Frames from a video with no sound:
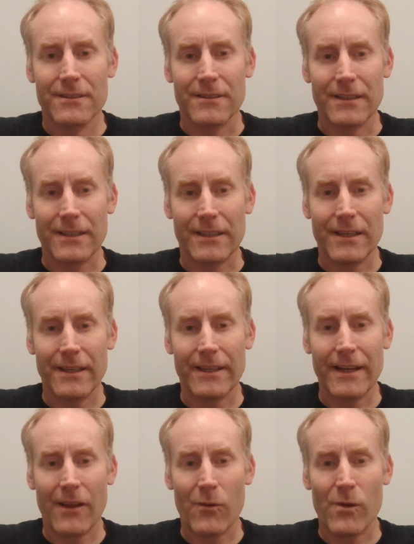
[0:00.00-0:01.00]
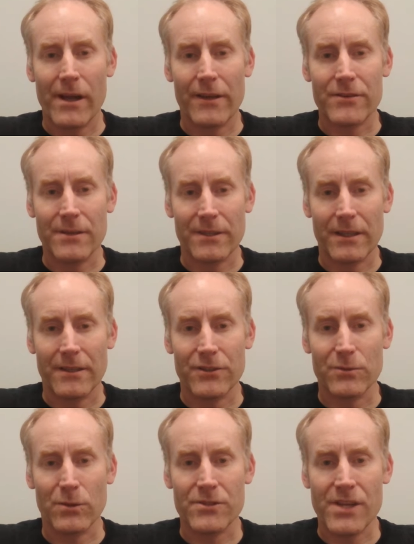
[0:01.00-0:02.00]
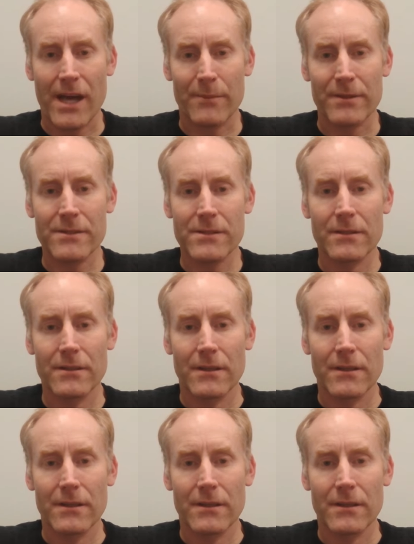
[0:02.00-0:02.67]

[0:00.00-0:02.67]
Right? They can't get out of the way if something untoward happens.